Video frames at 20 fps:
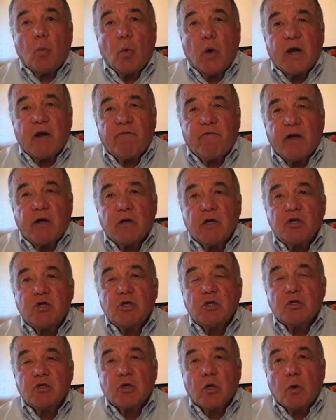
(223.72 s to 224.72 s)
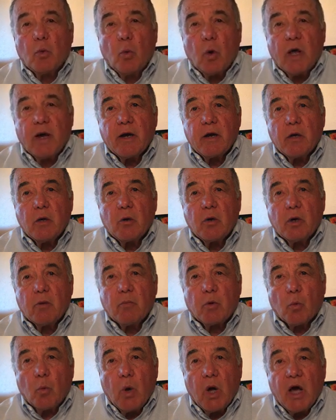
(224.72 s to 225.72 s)
what a foundation is going to want to know,
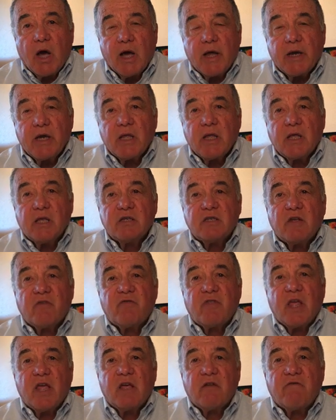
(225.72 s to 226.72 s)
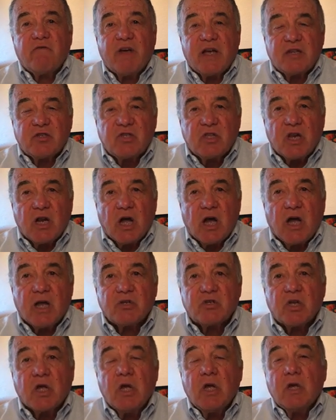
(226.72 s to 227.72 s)
number one, is if they invest in
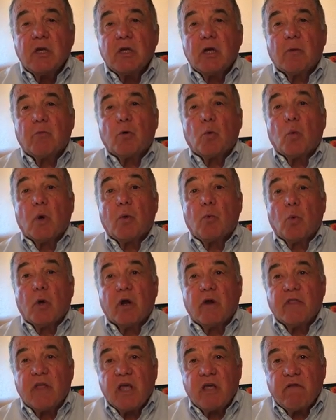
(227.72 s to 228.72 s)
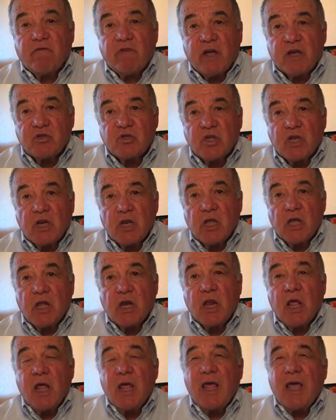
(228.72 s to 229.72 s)
us, number one, what are they investing
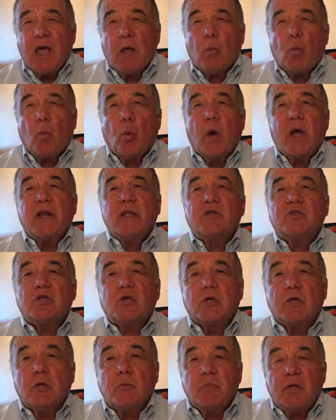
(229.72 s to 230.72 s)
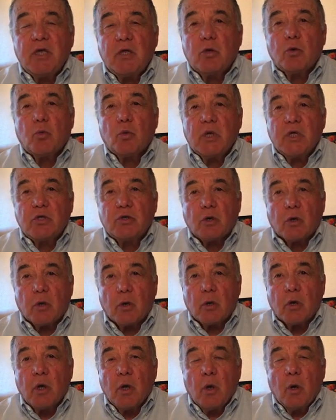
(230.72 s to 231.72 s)
in, and what is going to be the
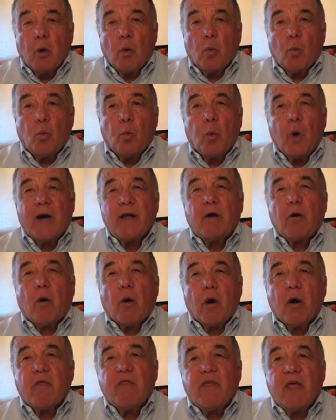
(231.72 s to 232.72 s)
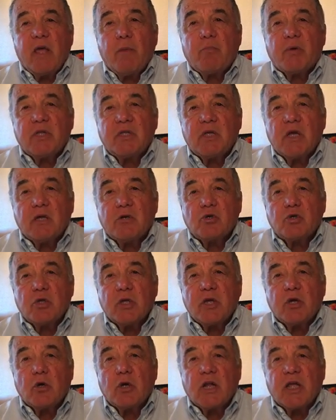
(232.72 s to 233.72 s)
return? What are they
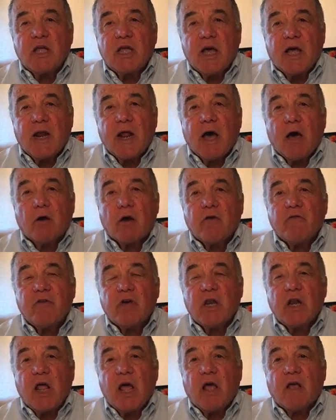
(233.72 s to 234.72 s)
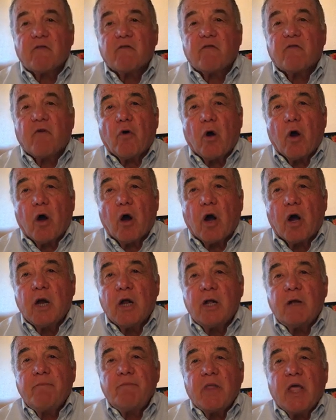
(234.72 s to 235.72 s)
potentially going to get out of it as far
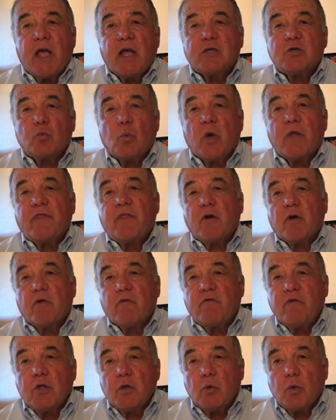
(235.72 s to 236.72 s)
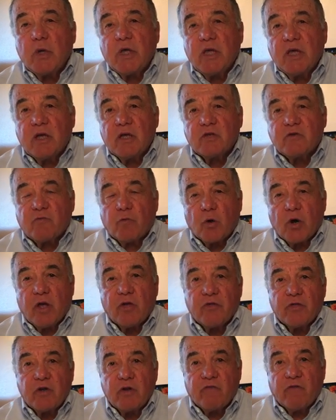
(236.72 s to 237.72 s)
as what their view is for
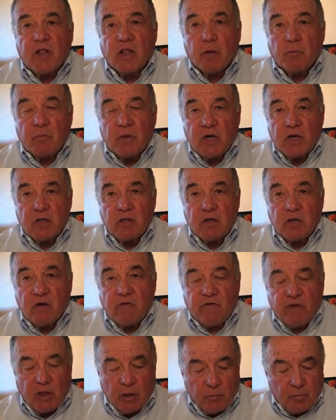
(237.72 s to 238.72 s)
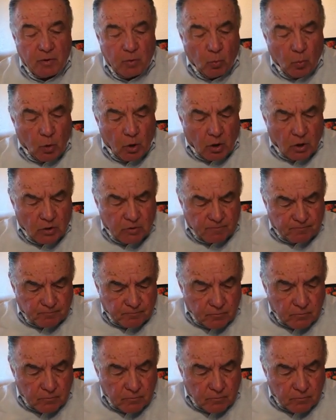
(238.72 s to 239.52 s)
health and development in the developing world?